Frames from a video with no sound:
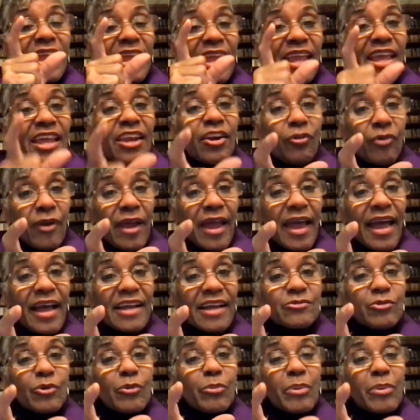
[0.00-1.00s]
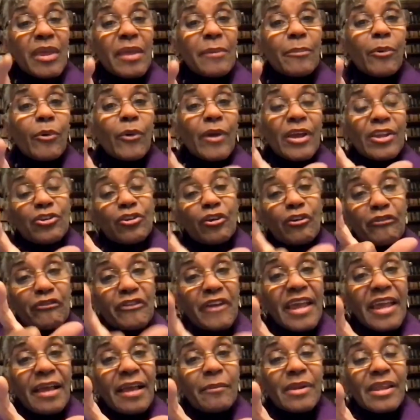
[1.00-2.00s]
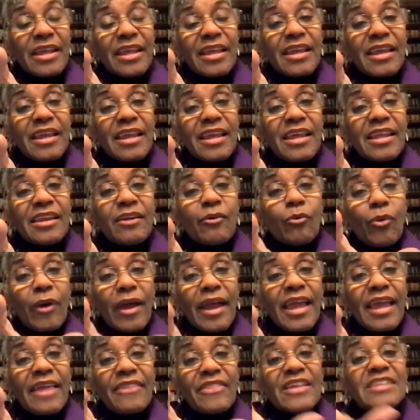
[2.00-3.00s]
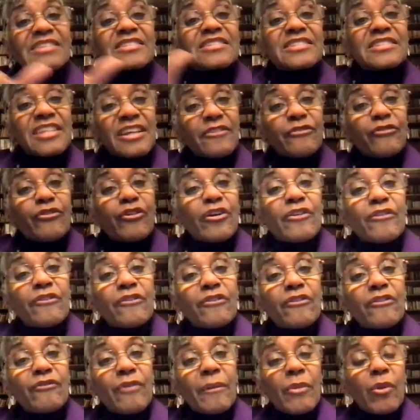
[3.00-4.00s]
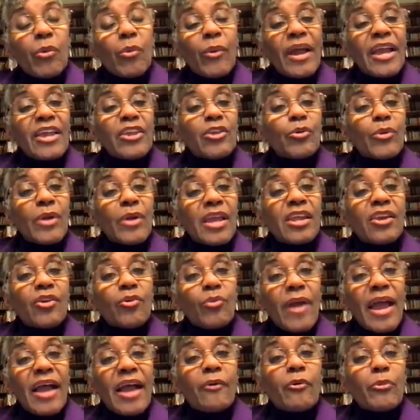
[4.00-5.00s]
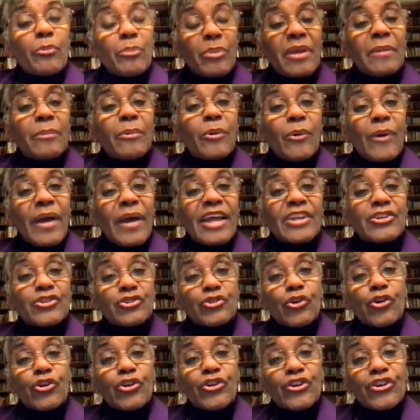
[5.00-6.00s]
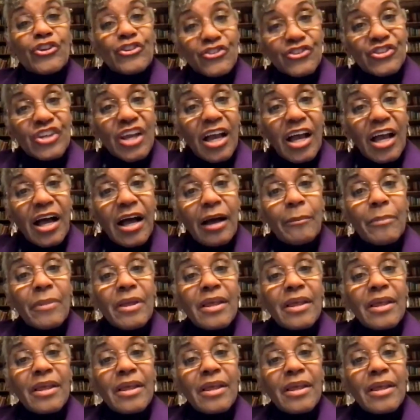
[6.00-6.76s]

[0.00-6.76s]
interact with people in your family in a way that's different from the way you interact with people at your job,